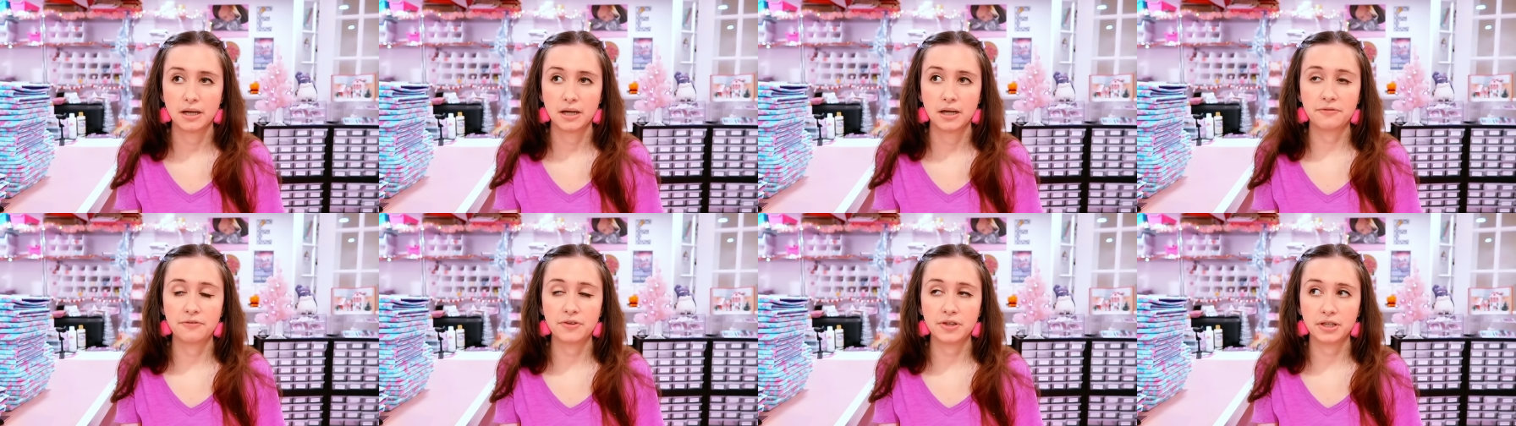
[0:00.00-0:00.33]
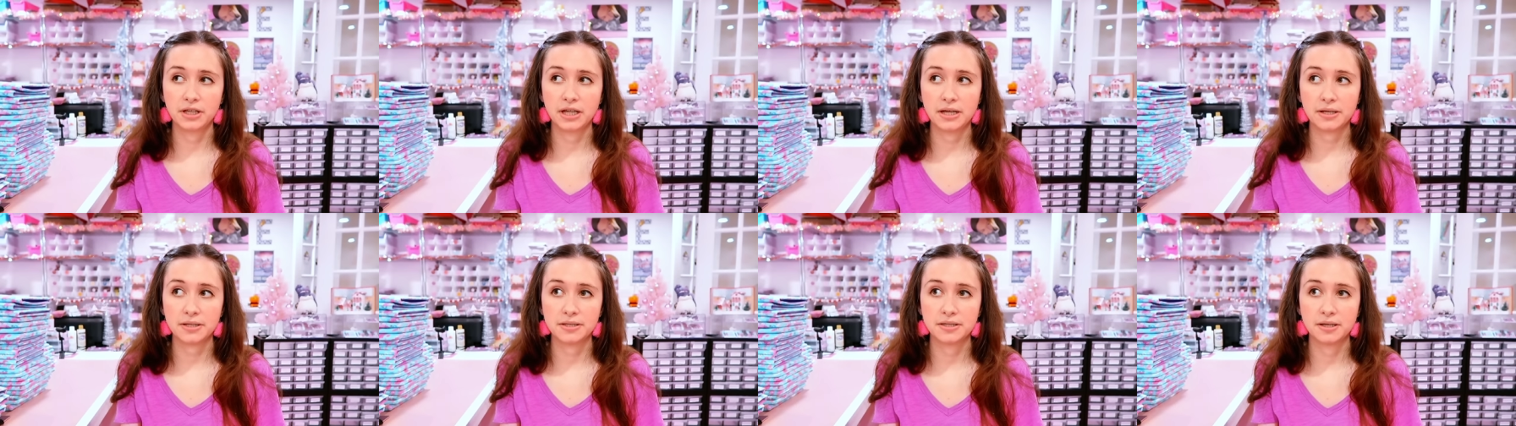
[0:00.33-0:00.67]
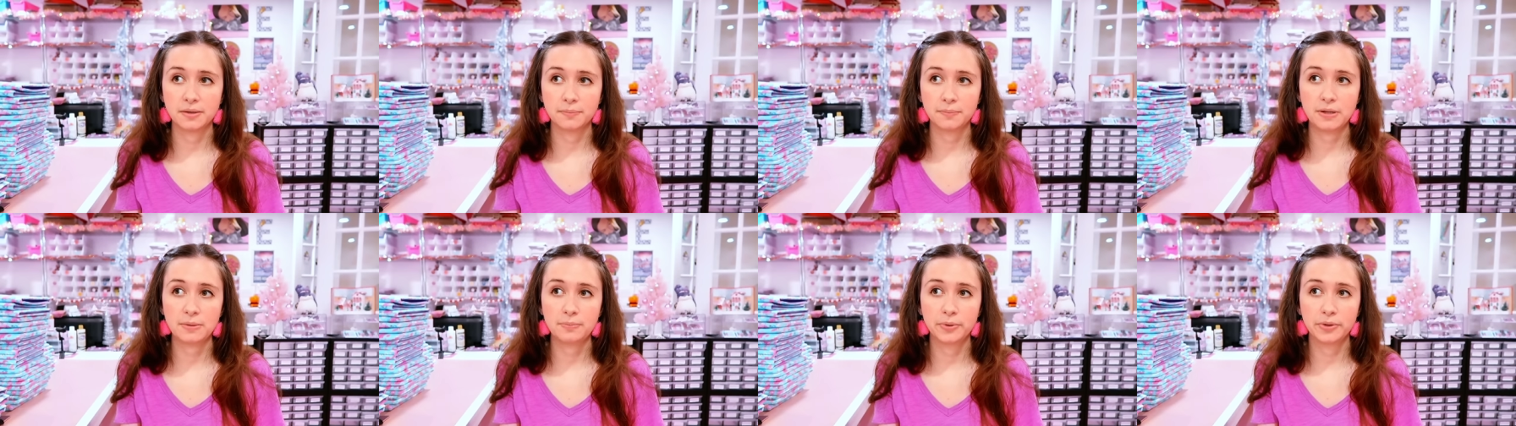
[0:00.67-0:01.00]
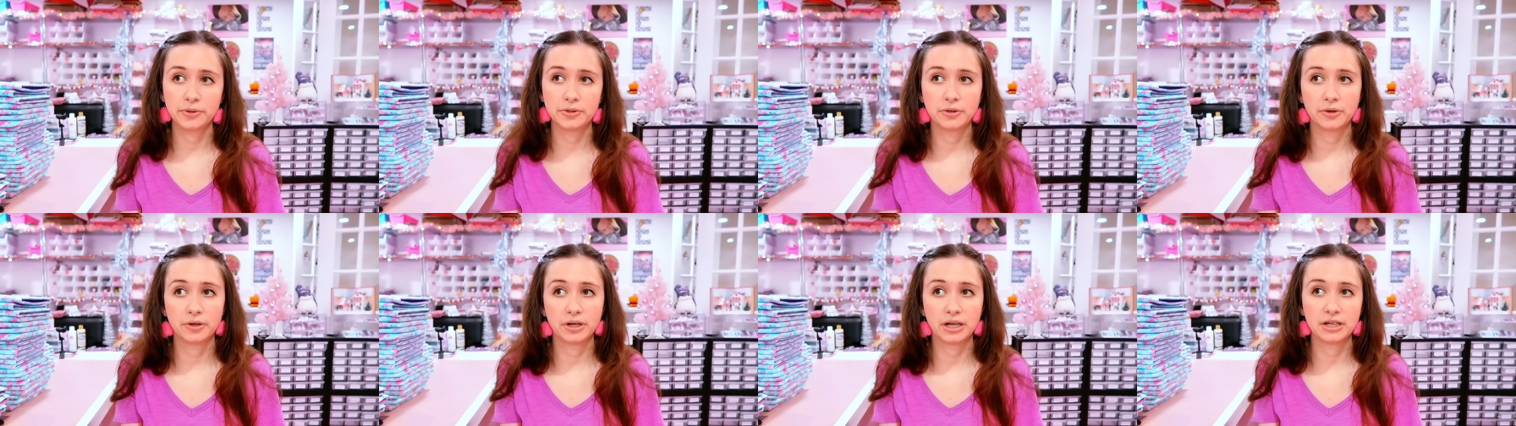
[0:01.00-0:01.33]
I feel like some
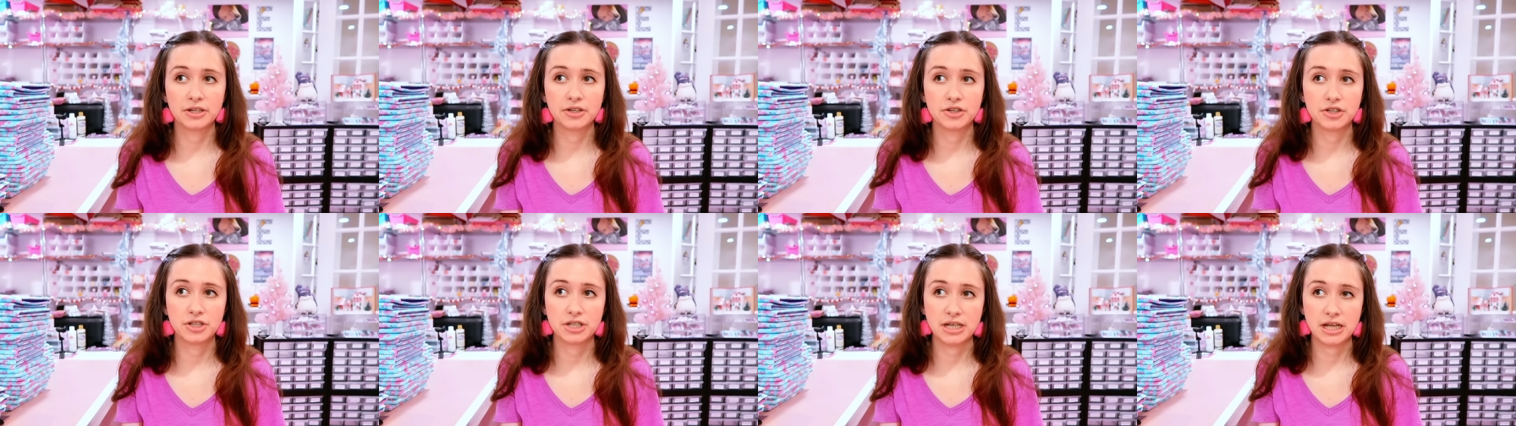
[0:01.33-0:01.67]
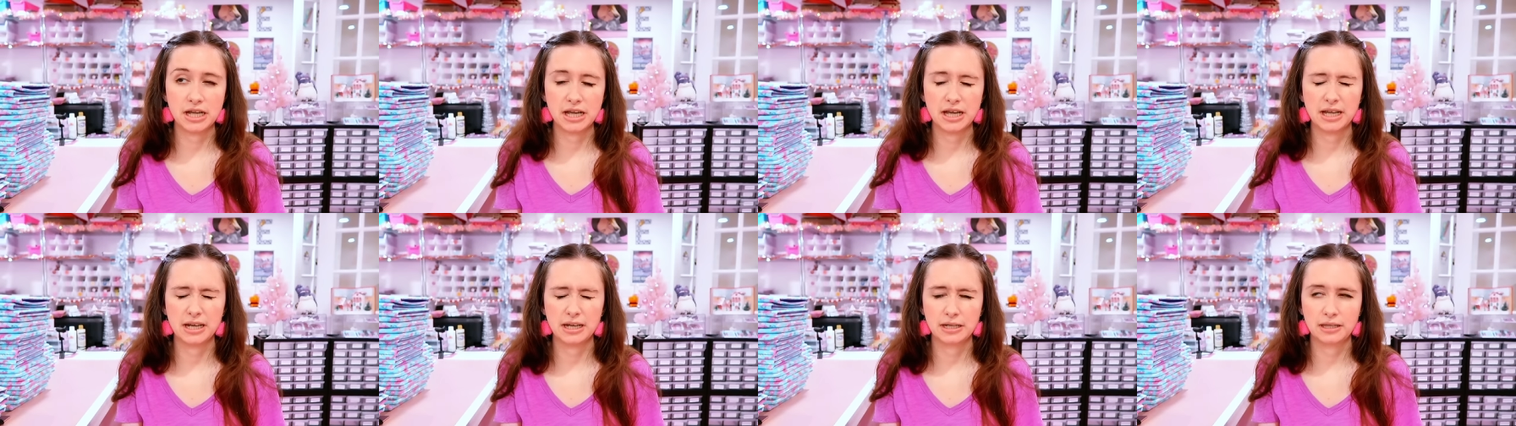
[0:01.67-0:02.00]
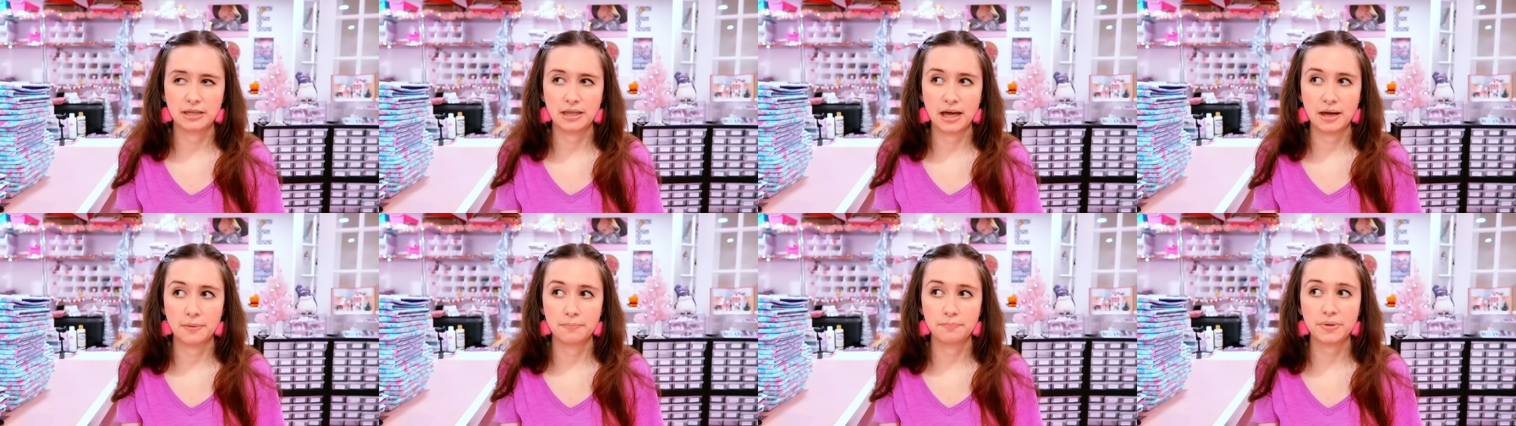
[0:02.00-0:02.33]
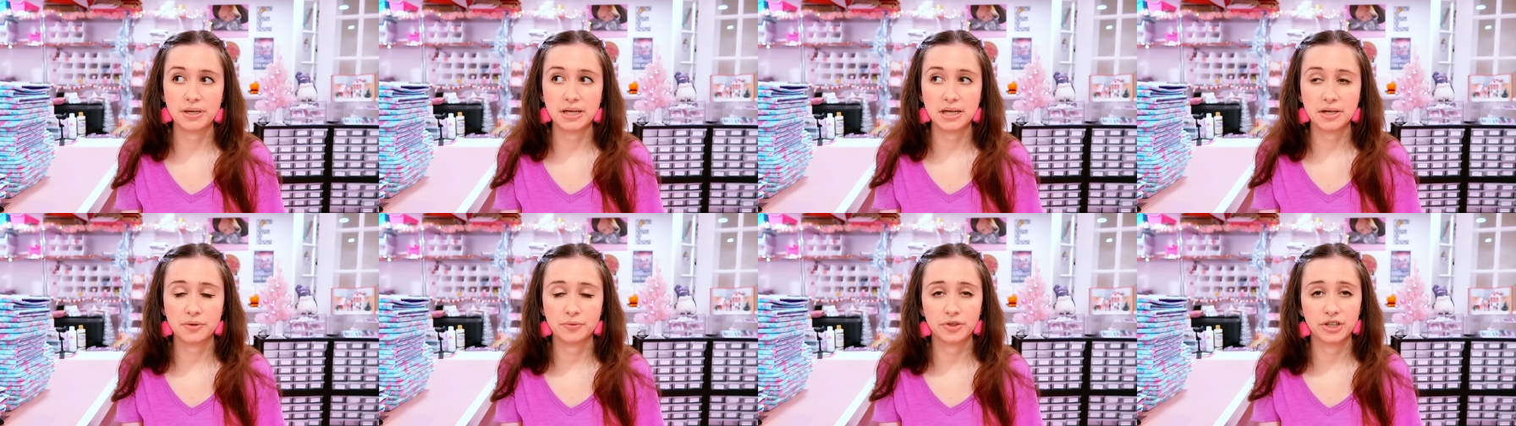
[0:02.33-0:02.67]
people don't understand
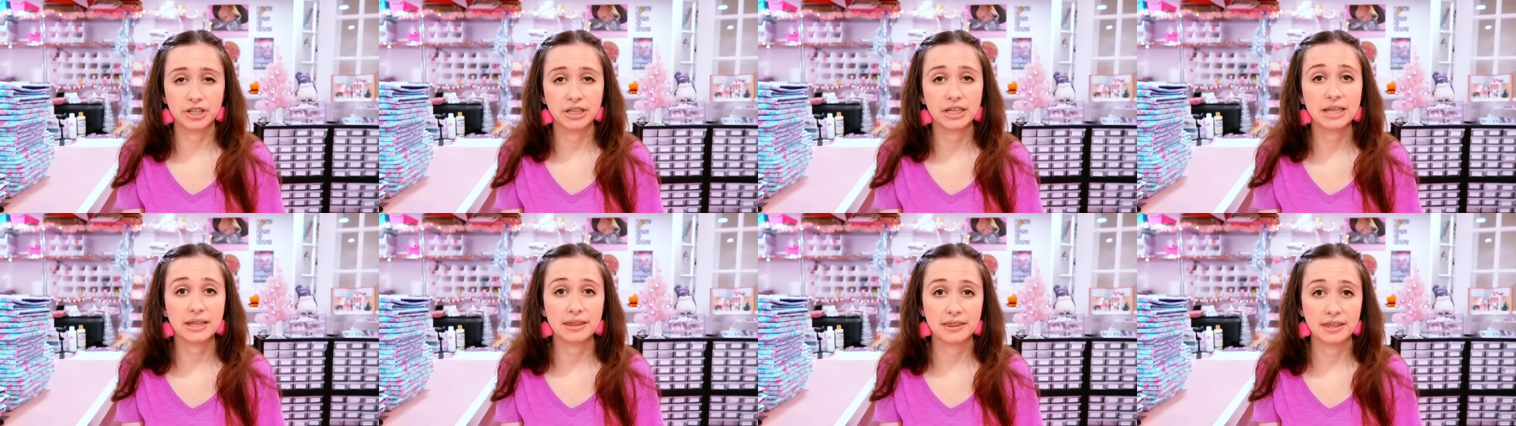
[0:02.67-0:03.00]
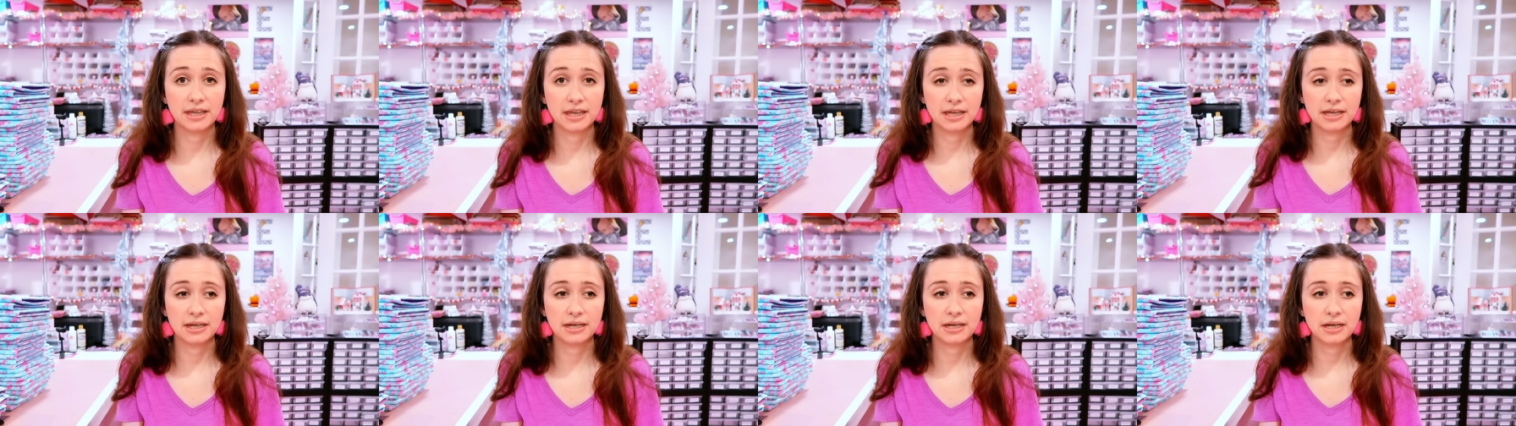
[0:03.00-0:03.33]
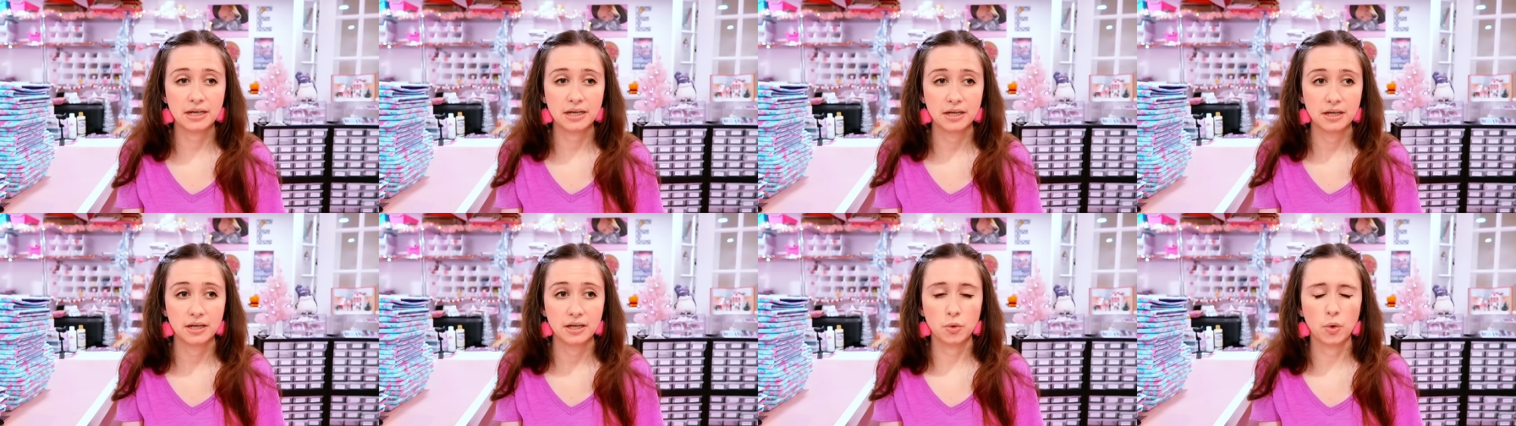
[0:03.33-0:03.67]
that being really thin,